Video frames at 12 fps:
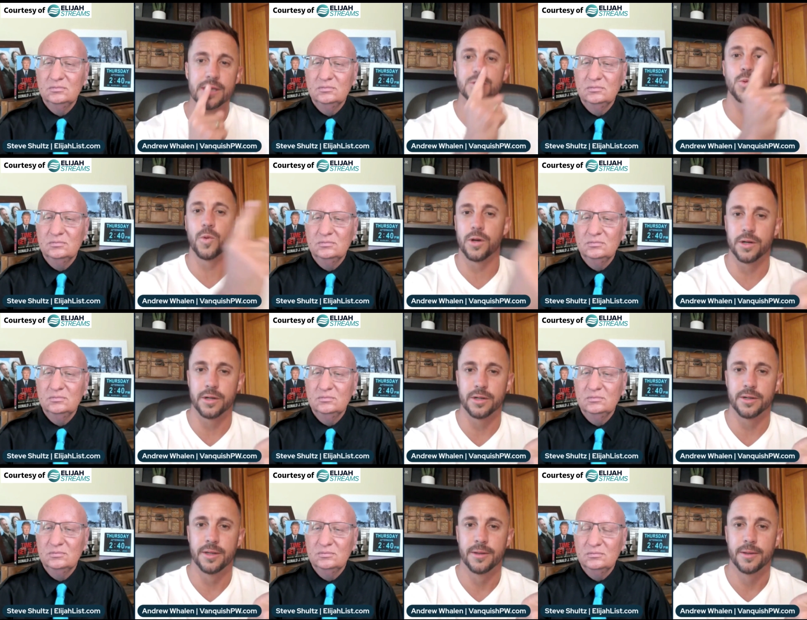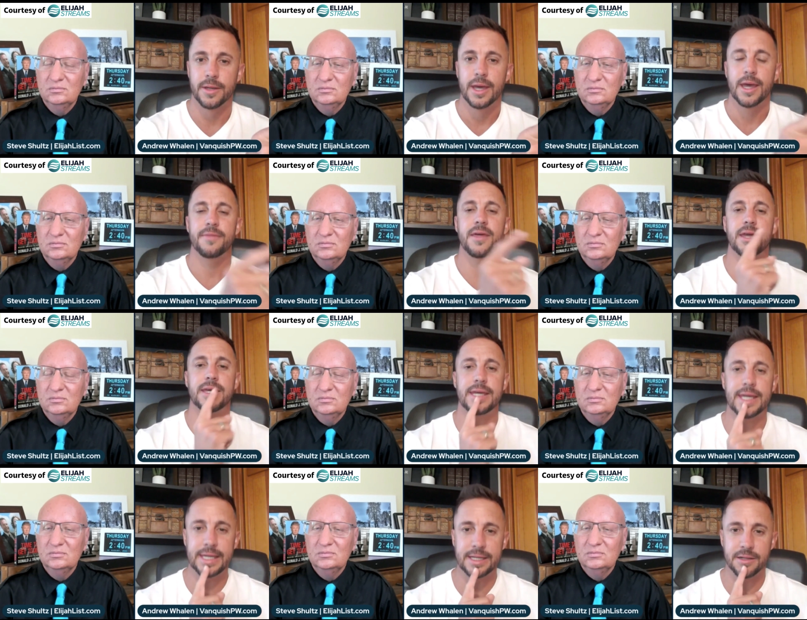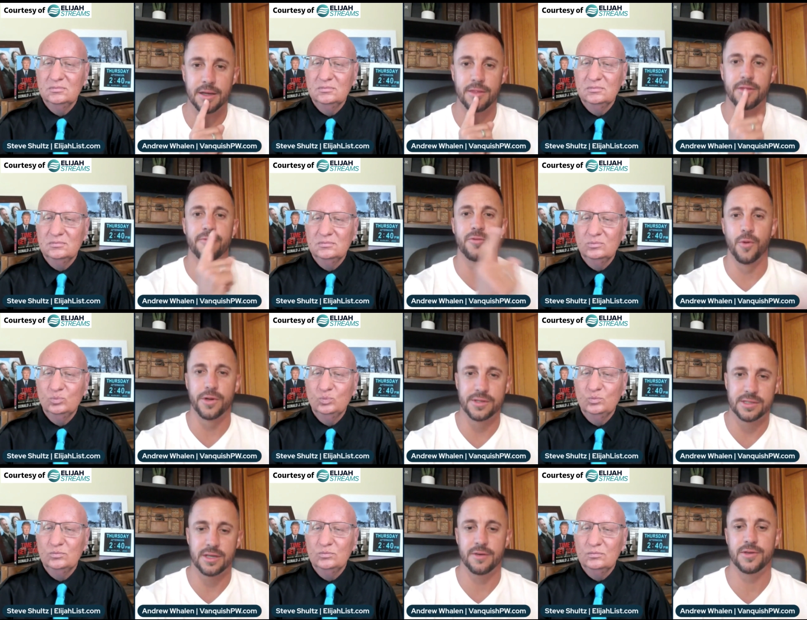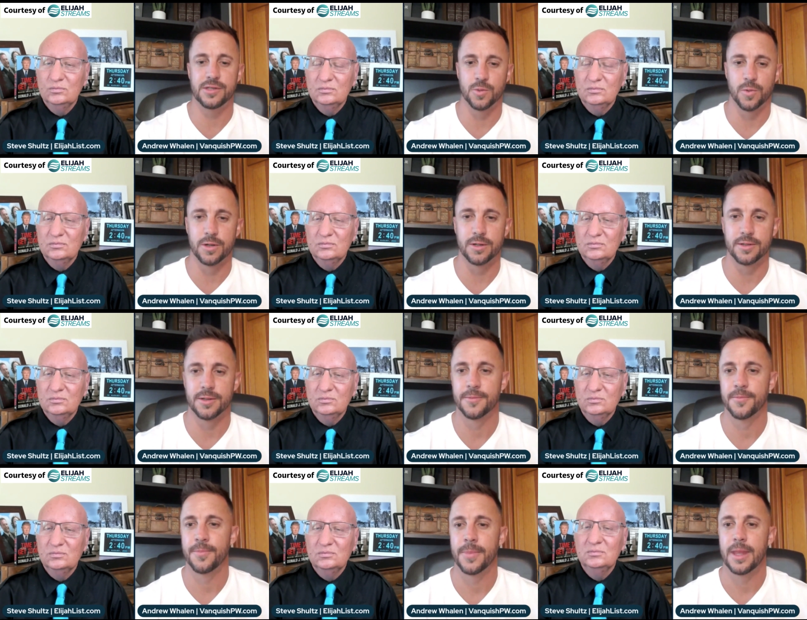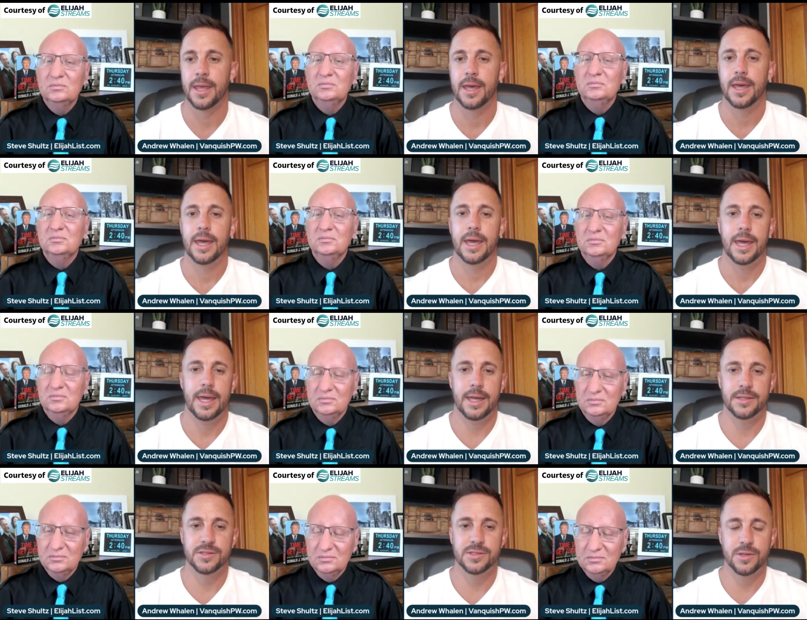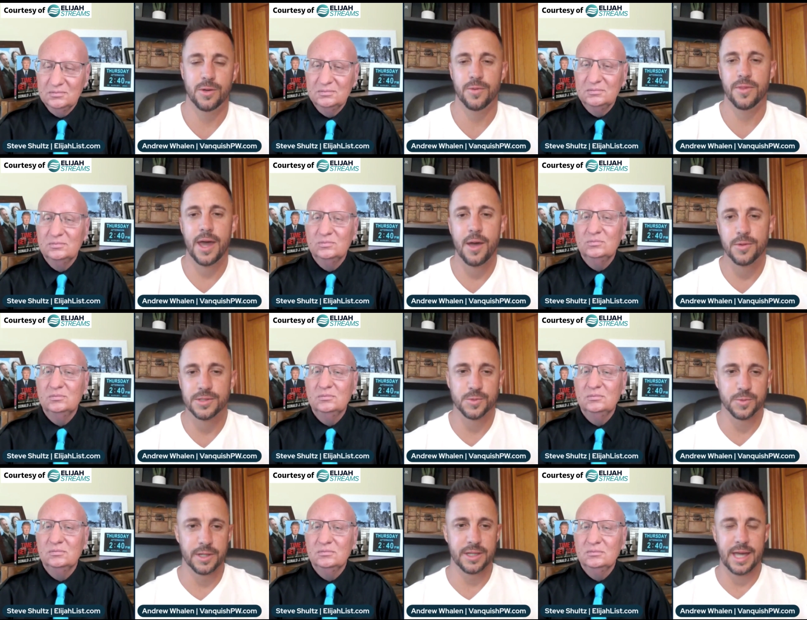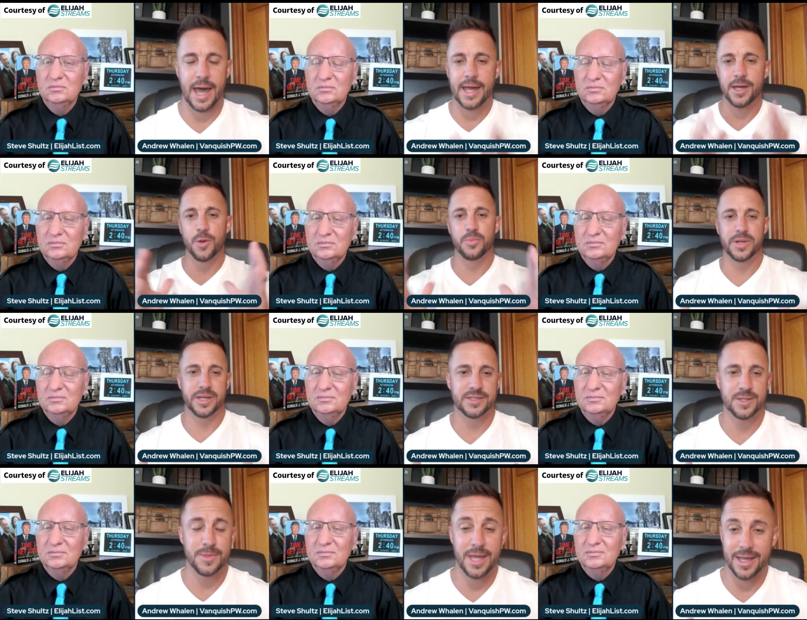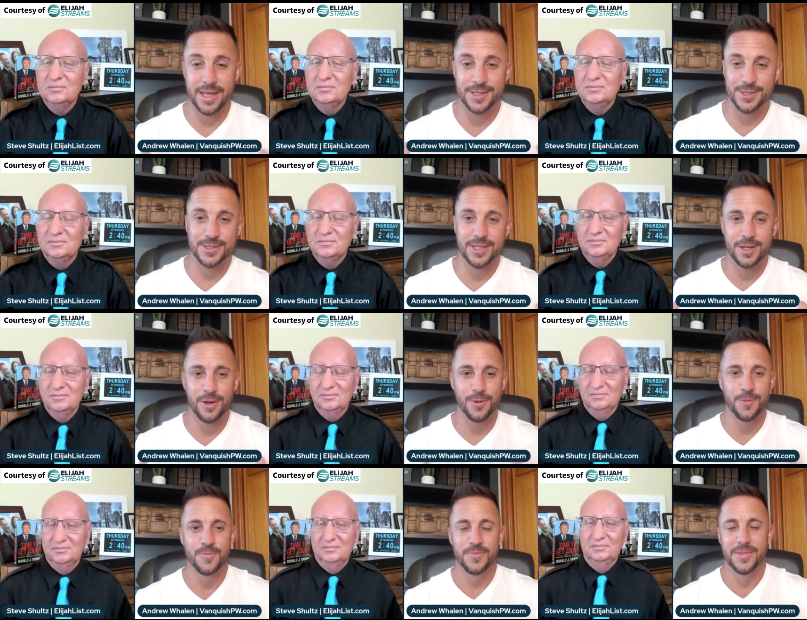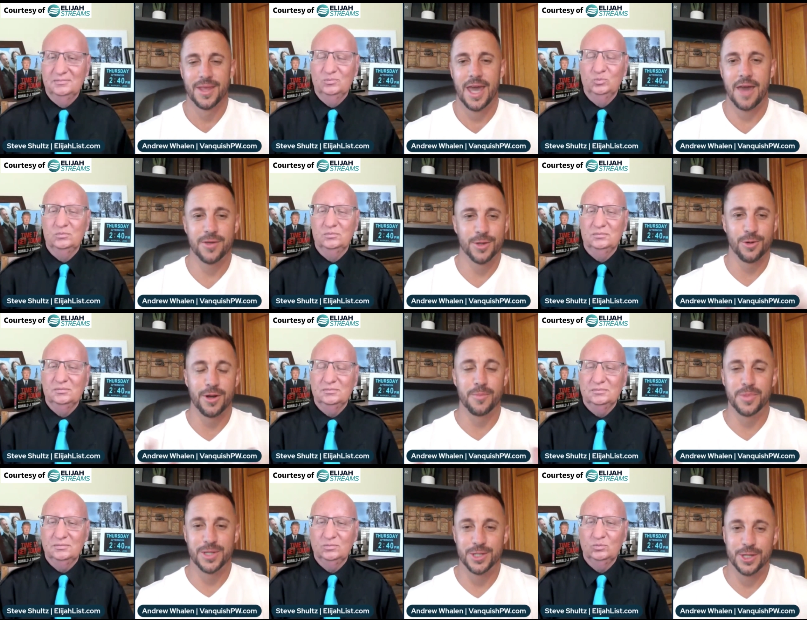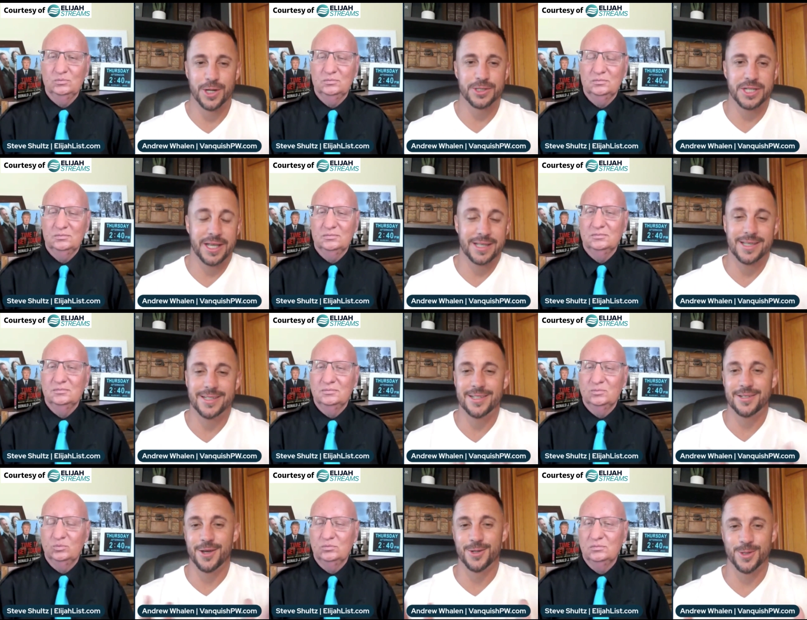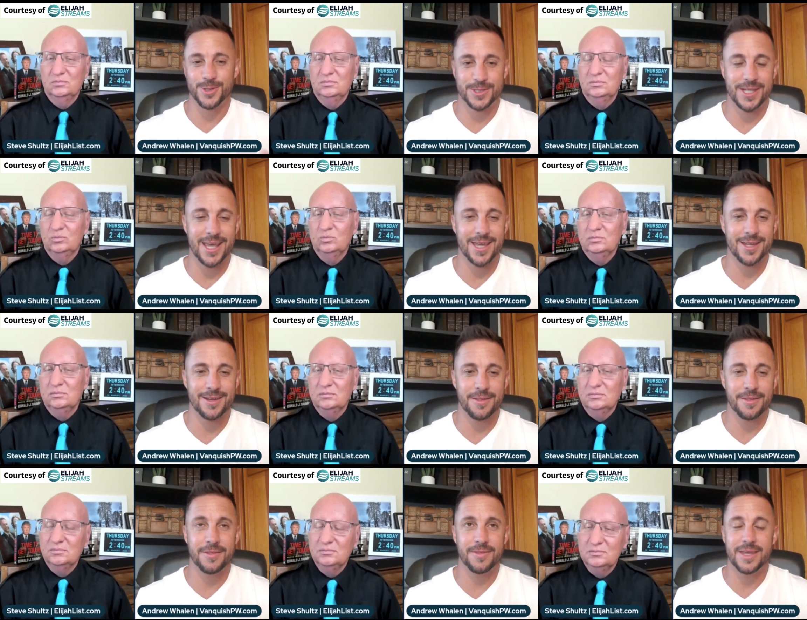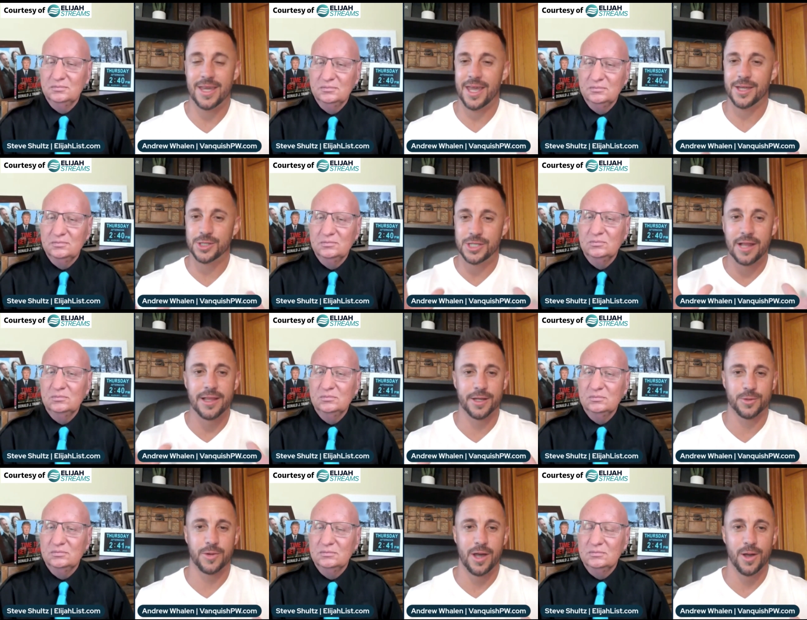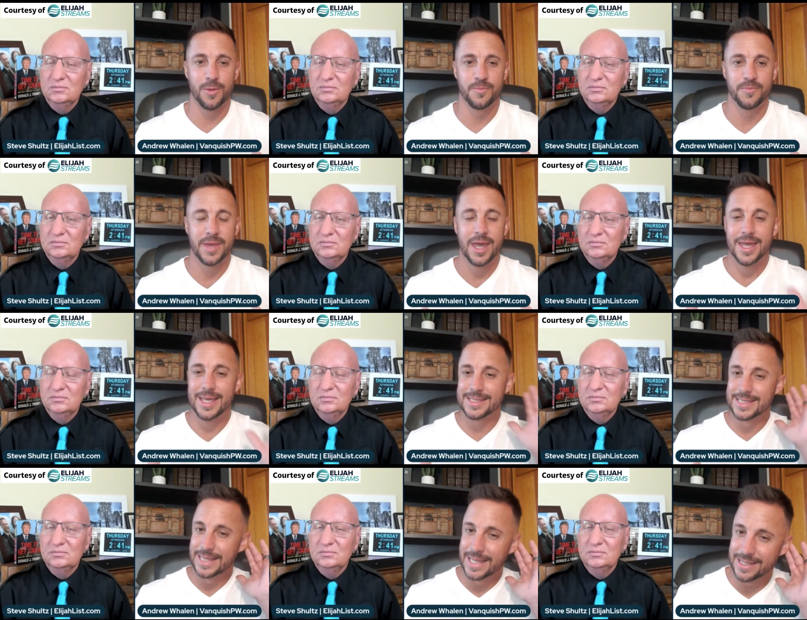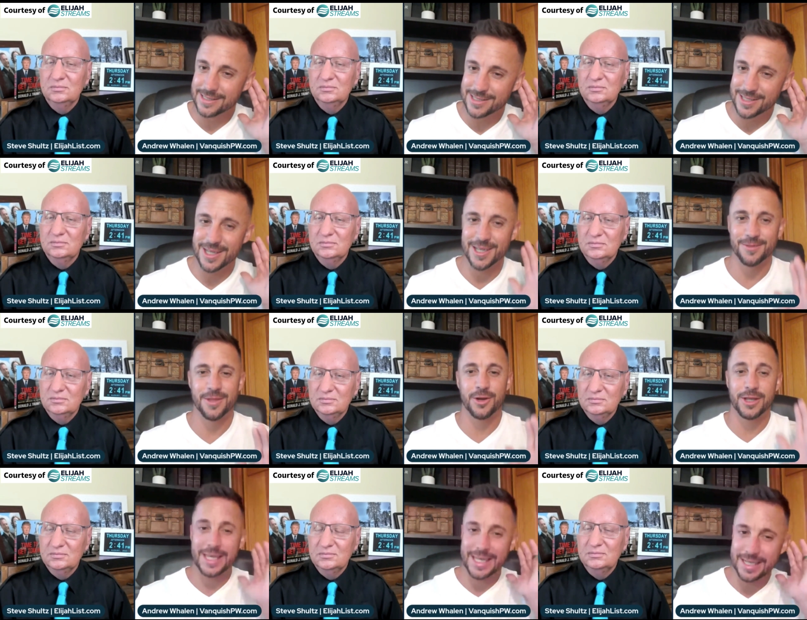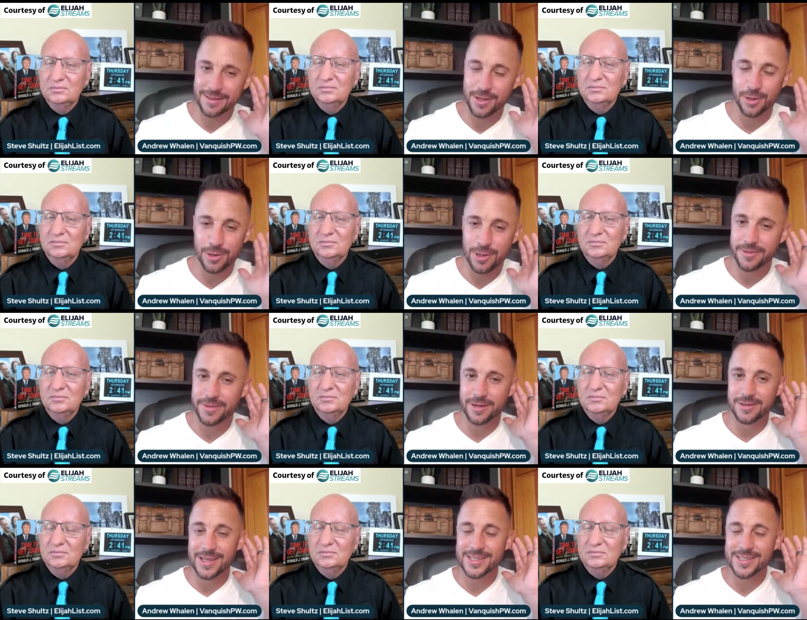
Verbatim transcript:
Speaker 1: his word, they heed the voice of his word. And so that was really eye-opening to me. I guess, you know, having grown up in the church, I guess I didn't understand that the angelic realm is listening. They're heat, they're they're